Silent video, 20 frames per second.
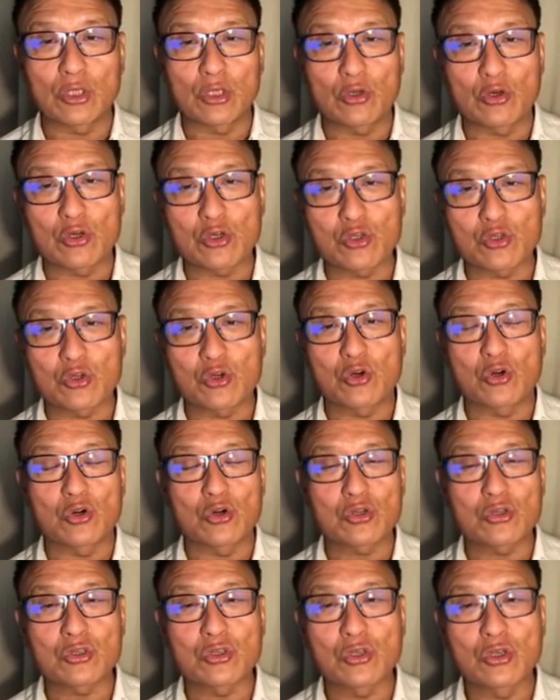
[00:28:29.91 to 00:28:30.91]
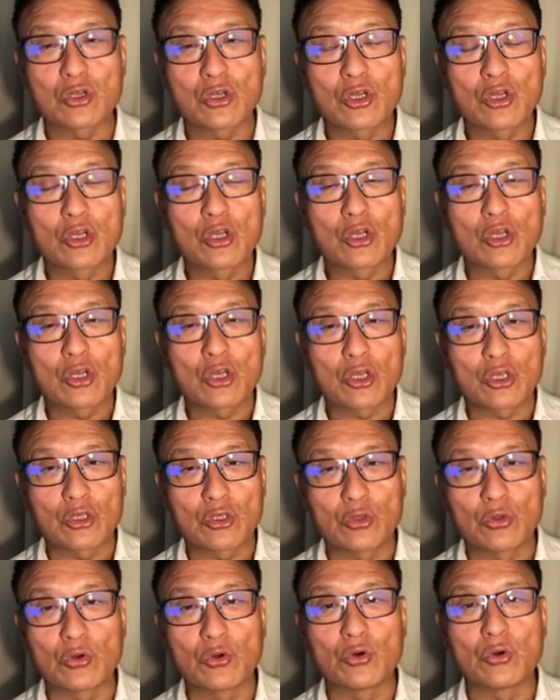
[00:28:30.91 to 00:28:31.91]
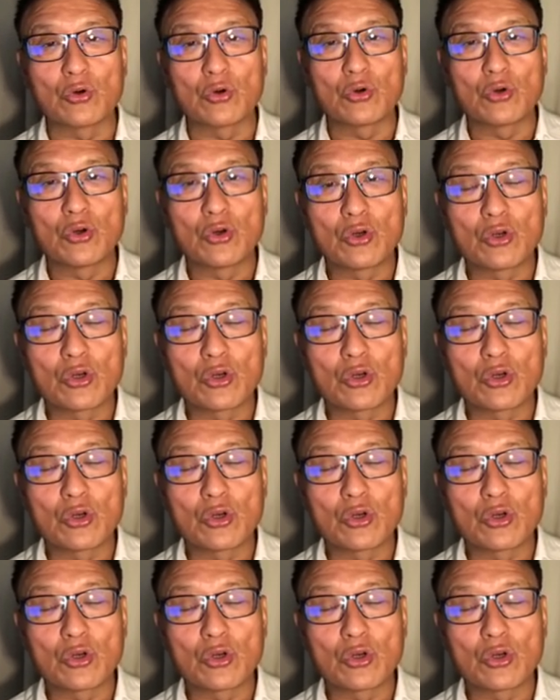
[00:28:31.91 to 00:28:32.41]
your source, uh, you